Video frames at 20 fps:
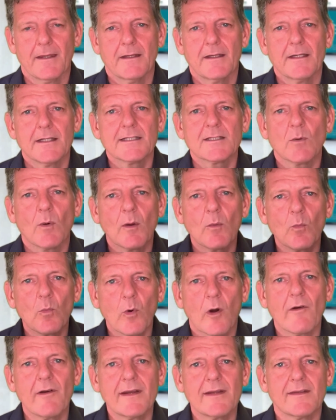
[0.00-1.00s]
So I'm
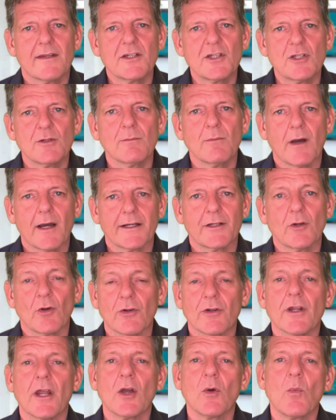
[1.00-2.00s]
worried that you might not
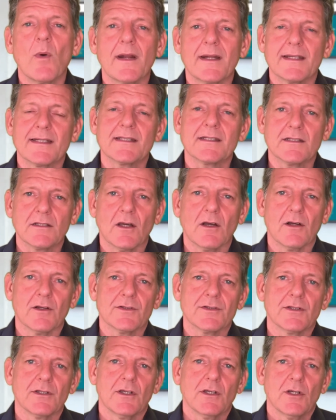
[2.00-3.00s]
know where to
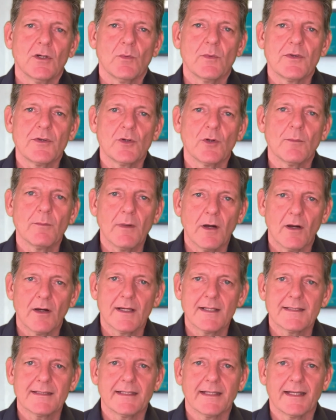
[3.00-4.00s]
start with your
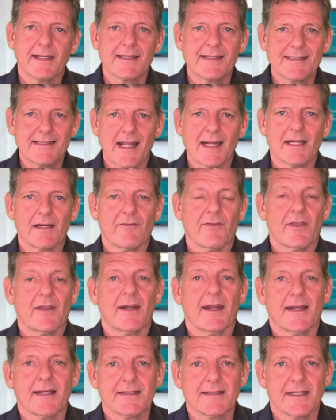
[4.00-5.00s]
marketing and selling for the
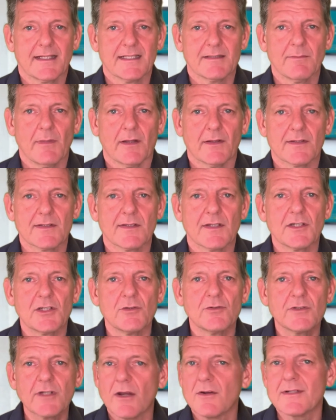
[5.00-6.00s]
next six months, that you
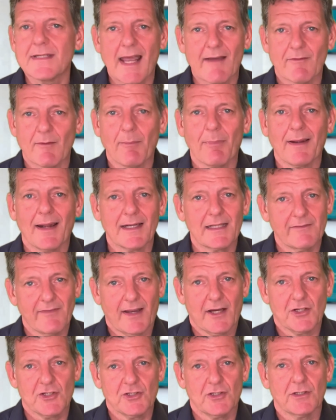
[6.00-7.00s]
don't have a plan of
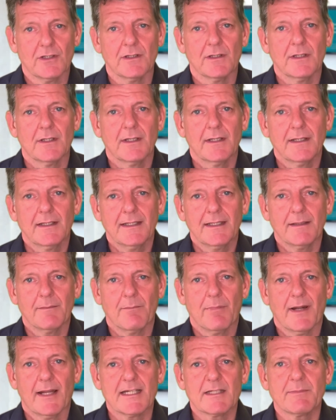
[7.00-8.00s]
action in
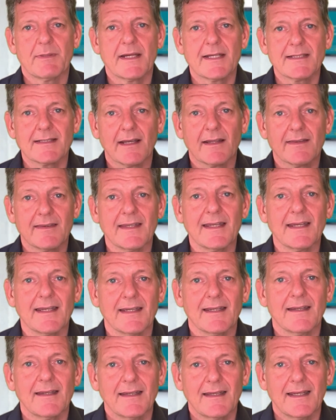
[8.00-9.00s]
place, because I think
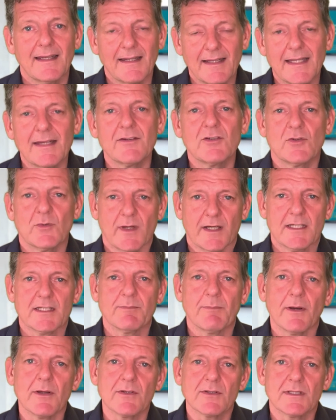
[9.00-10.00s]
it leaves you
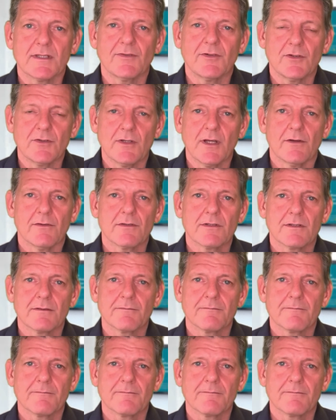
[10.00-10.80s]
exposed if you don't.